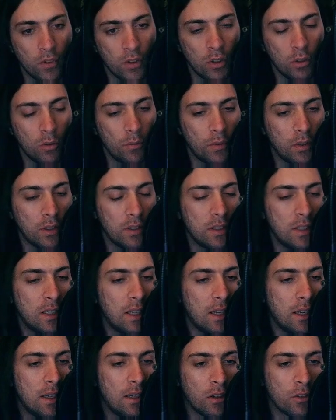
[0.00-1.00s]
Oh, the
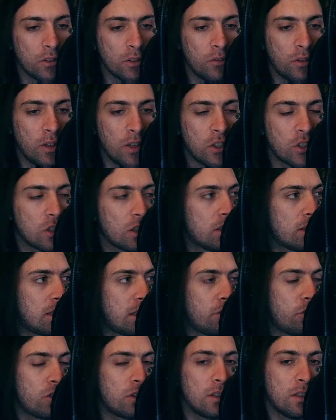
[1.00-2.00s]
delay of the flanger
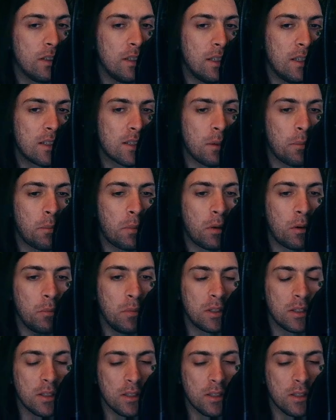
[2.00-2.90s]
definitely needs some parameter